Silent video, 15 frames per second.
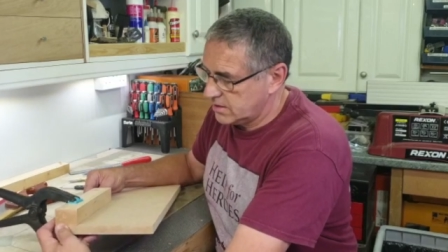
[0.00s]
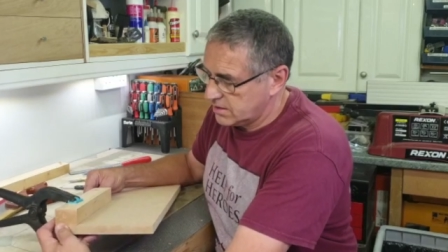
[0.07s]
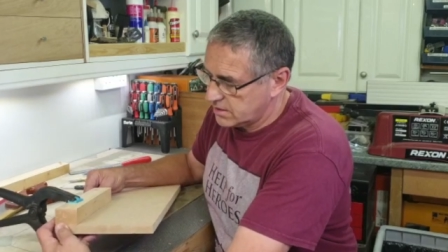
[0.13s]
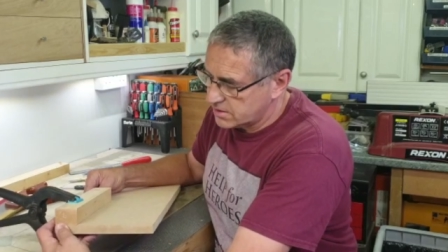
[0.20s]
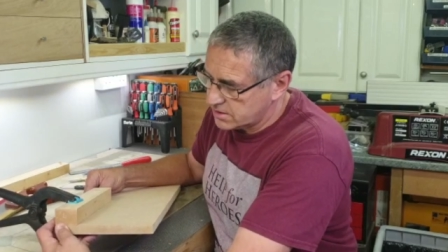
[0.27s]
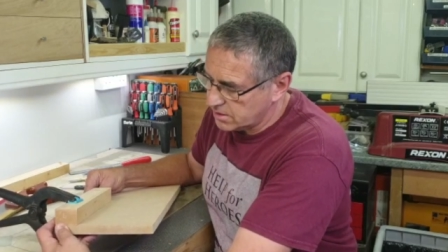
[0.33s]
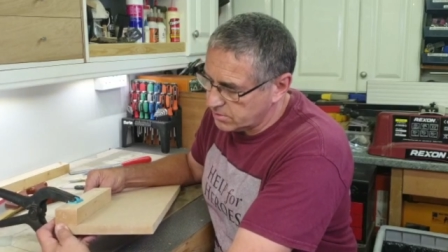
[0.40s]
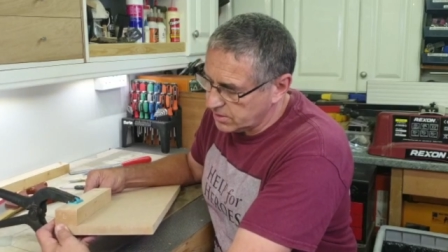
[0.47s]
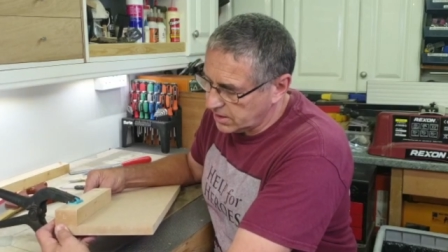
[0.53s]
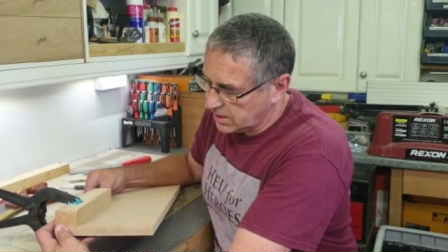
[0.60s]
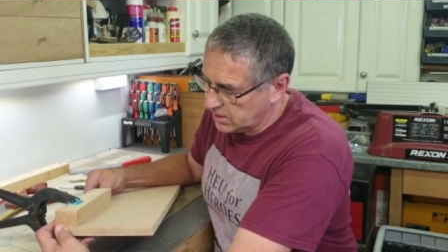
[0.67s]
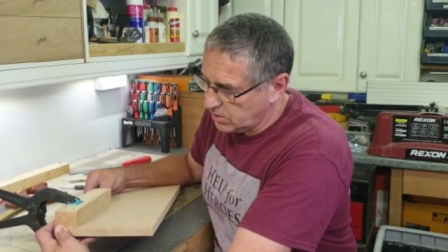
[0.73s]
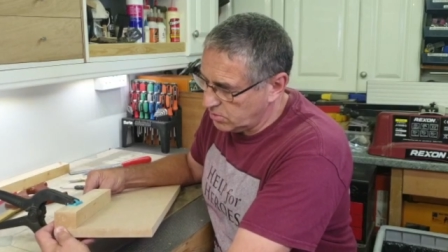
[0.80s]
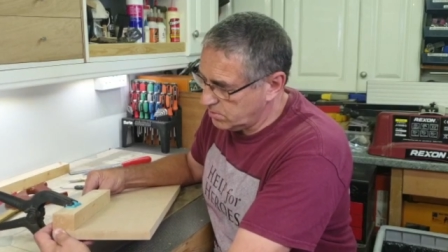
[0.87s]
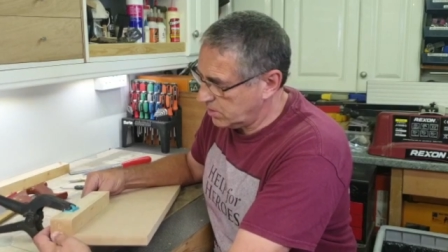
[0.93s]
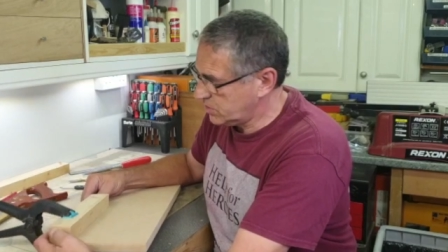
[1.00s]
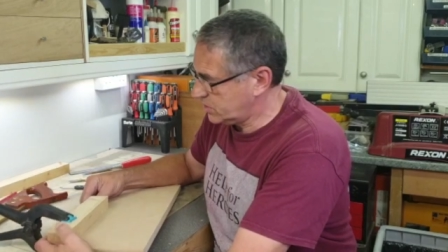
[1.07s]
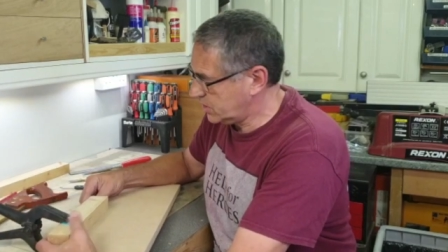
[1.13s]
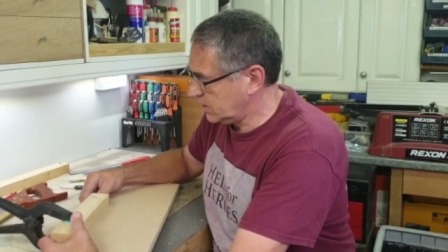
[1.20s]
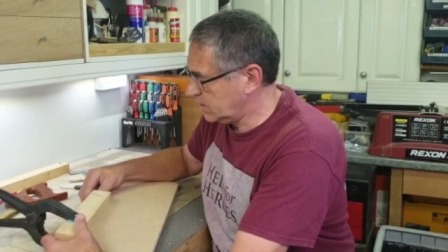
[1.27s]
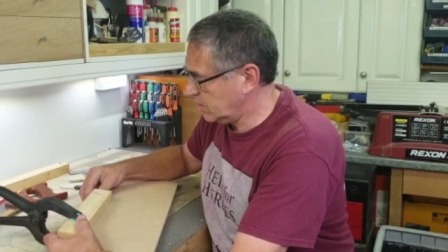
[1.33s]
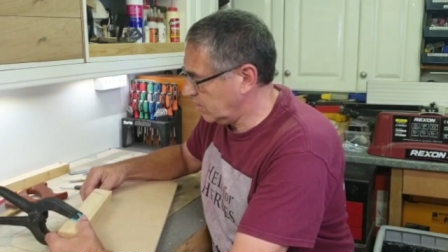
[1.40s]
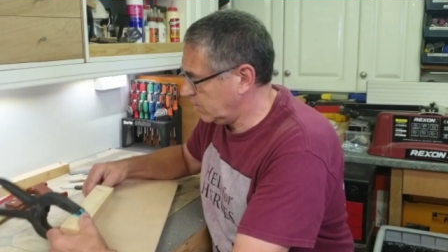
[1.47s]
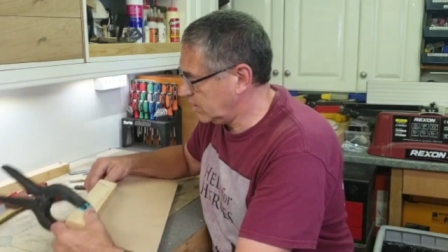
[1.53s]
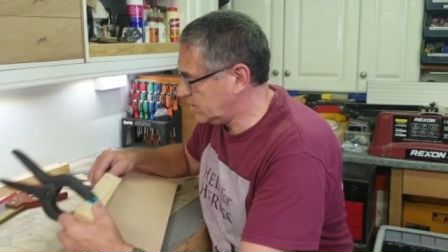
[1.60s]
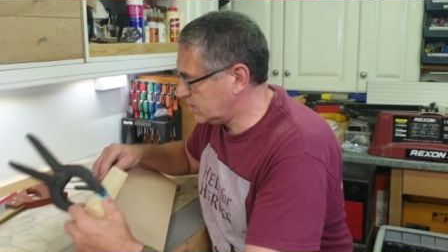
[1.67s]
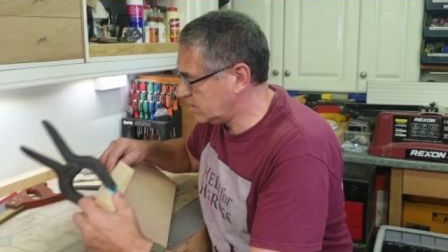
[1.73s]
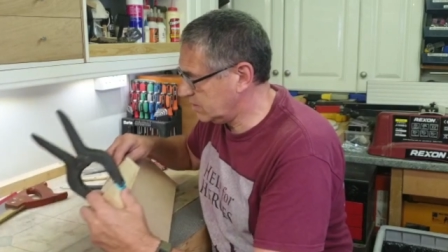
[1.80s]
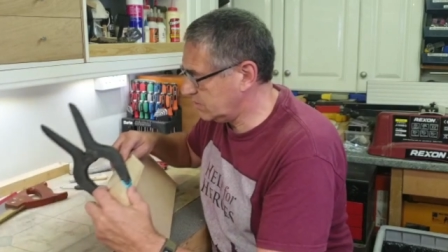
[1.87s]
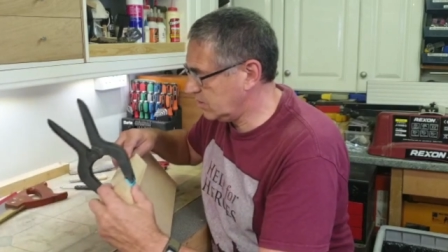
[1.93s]
so we get it almost in line,
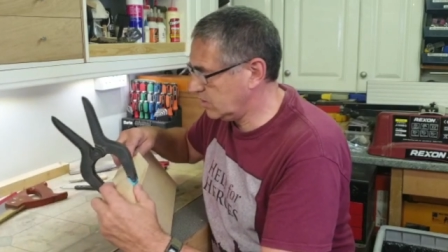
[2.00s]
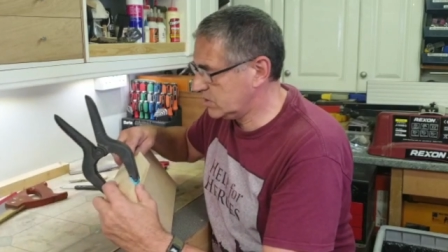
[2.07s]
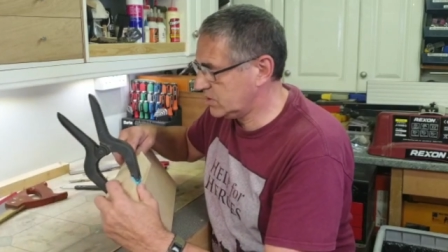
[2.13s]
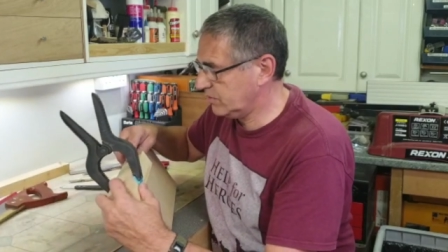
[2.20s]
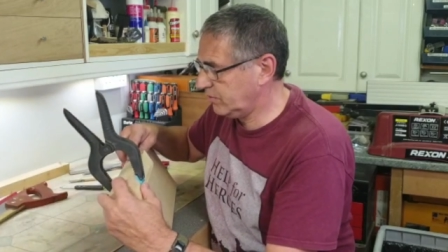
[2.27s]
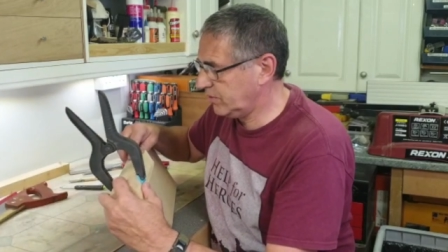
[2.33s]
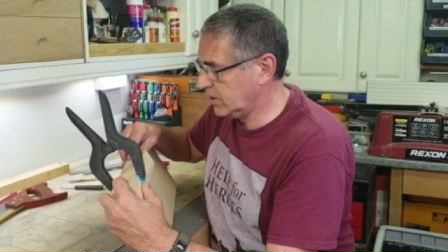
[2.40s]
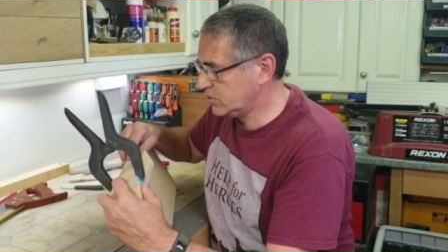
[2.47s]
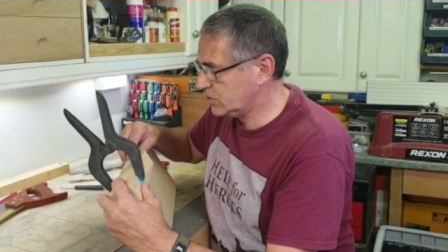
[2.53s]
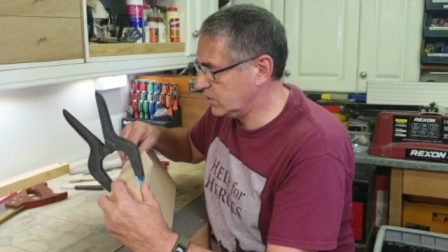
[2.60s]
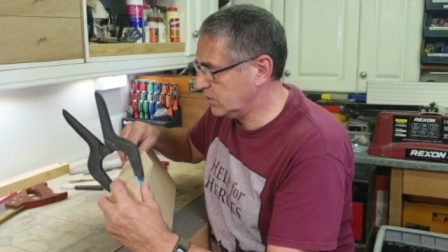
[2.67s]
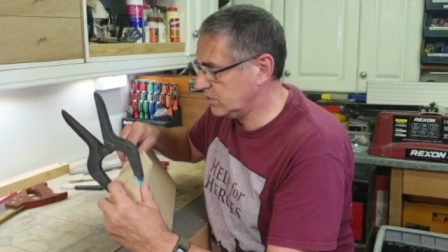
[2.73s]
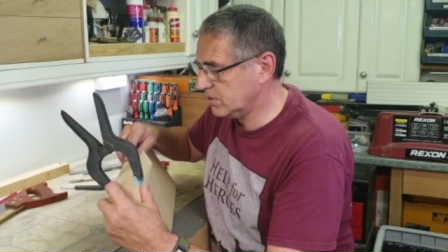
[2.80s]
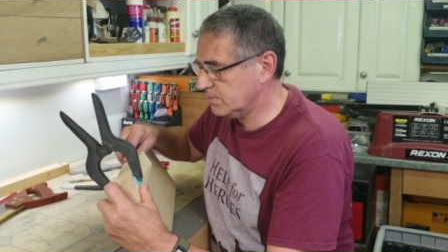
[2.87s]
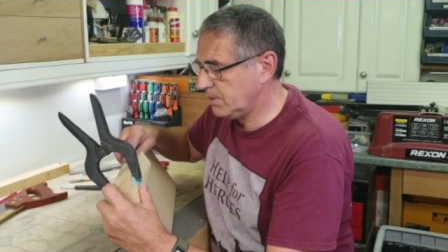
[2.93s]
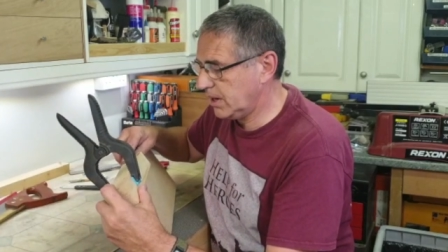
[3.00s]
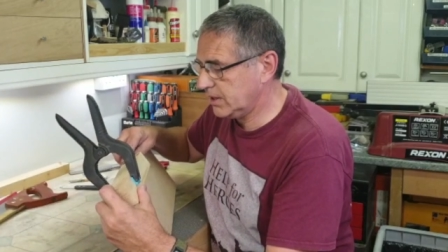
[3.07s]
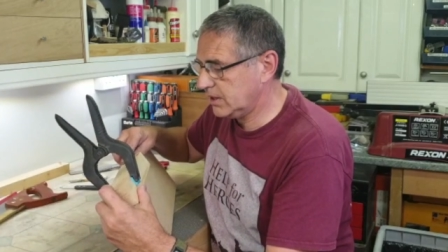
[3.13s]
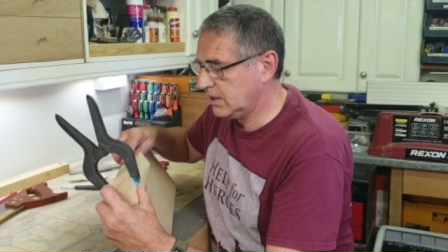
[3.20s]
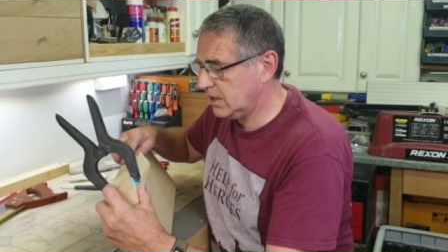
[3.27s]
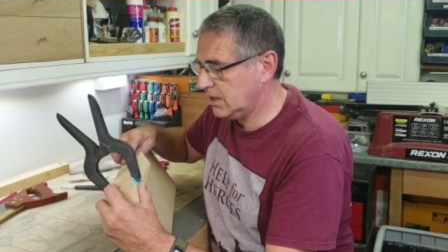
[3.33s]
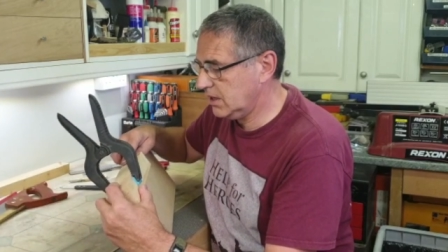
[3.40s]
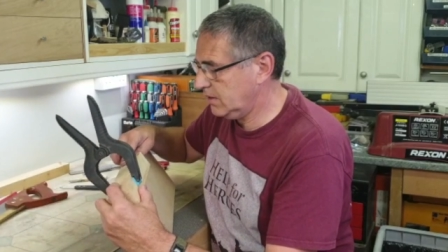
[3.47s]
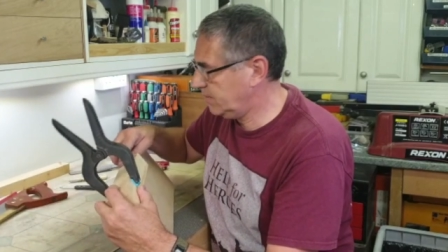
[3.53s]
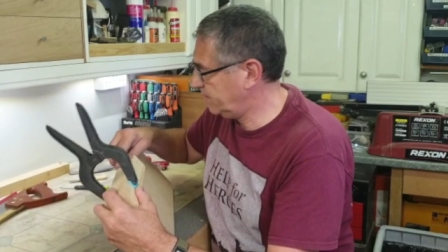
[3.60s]
so nice and flush along the back there.